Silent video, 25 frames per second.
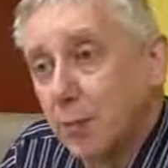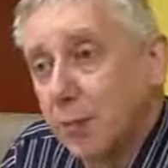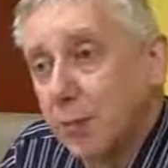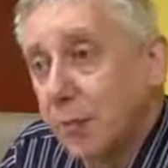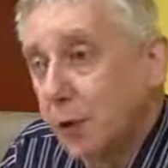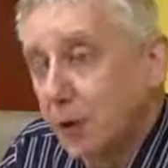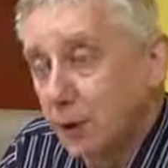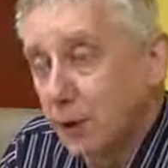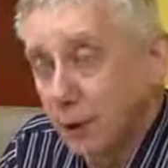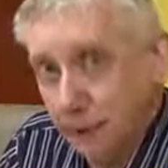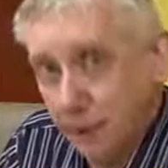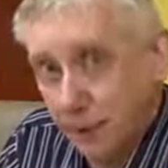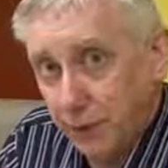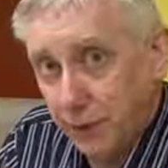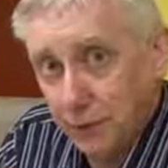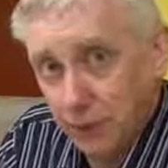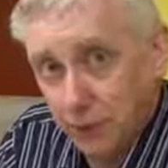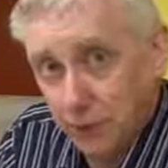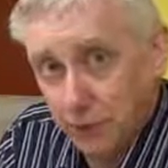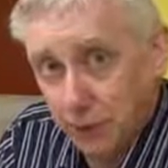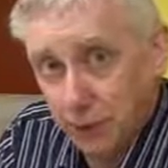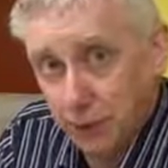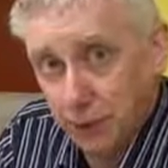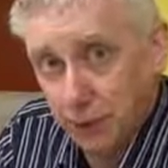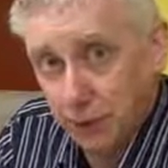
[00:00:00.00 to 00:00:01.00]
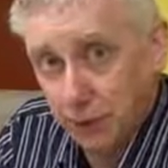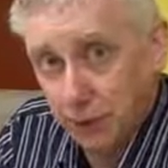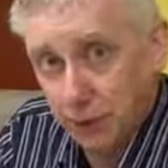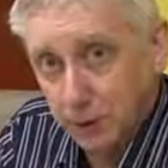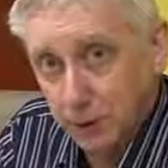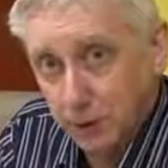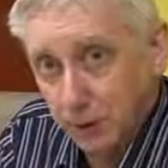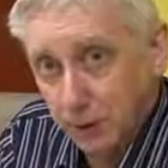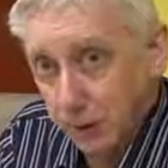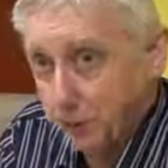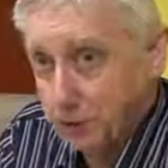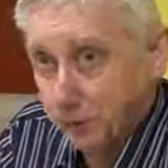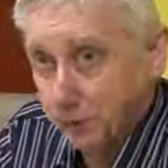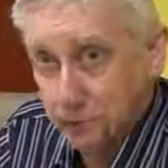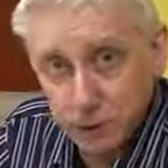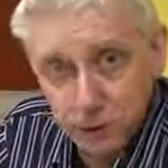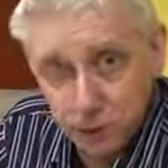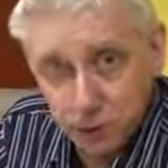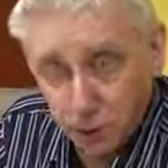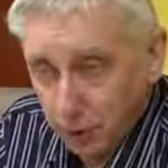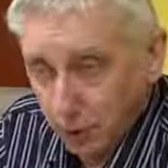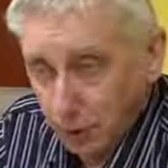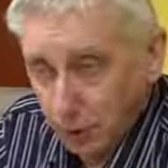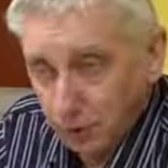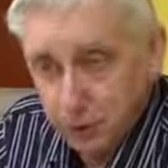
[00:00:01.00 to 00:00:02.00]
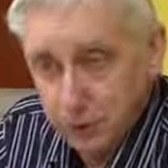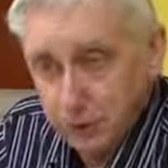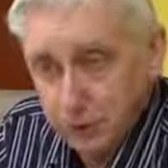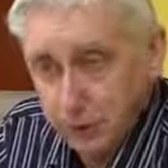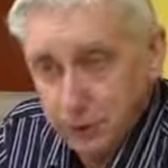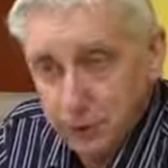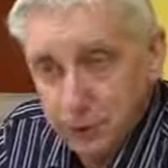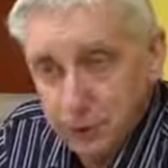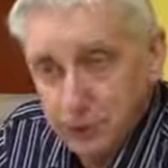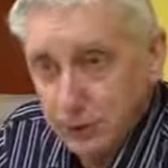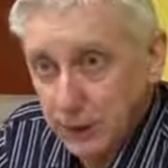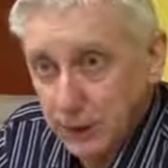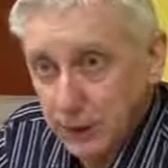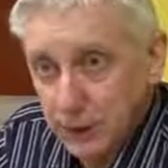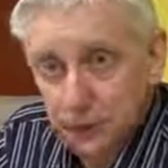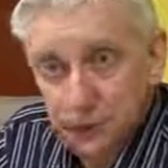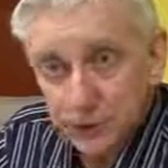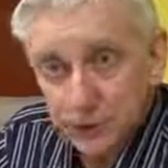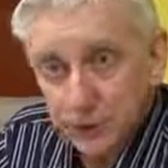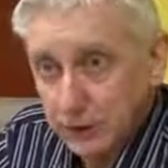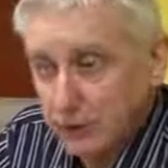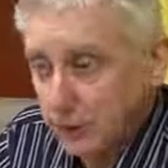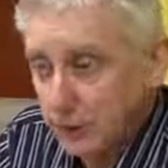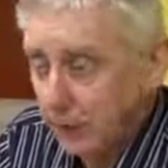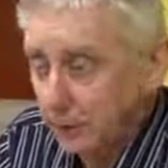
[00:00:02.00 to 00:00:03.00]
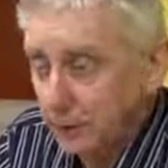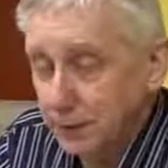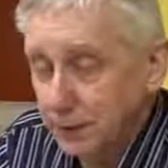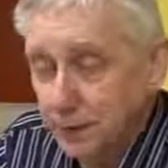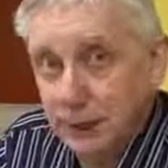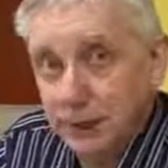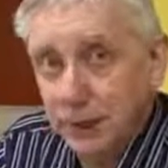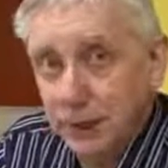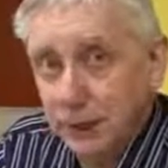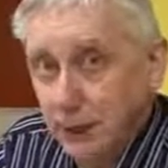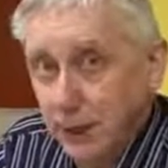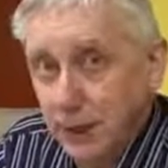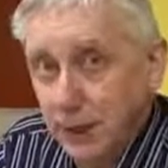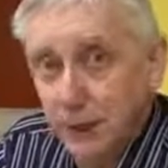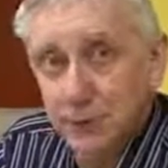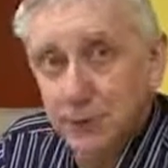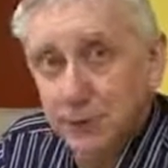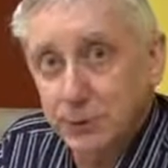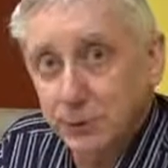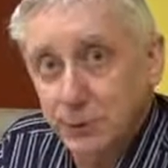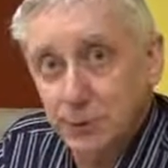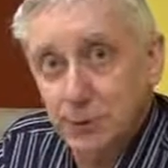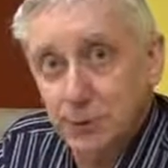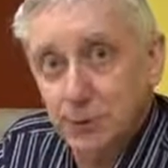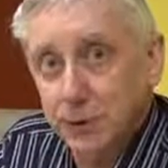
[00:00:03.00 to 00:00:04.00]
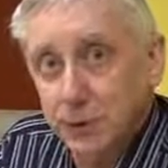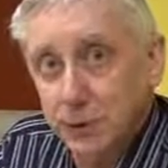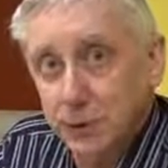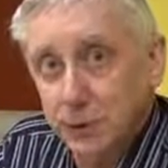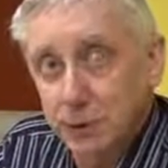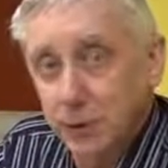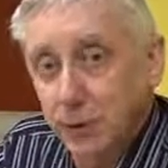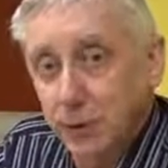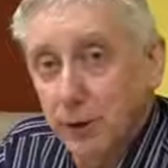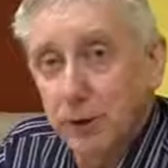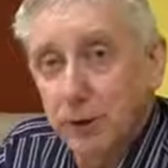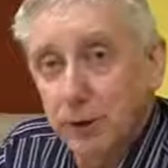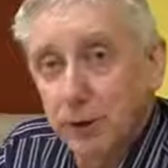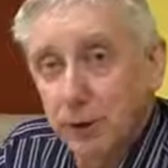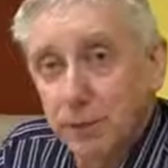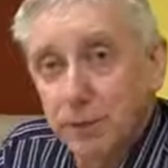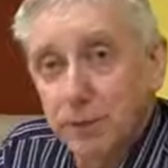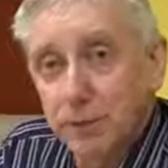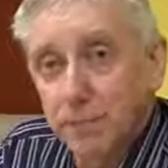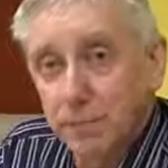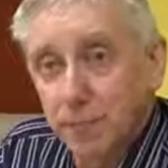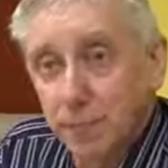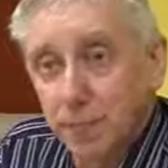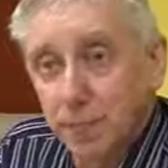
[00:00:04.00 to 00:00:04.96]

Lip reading: perfect document which you talk amongst yourselves and say, this is absolutely brilliant,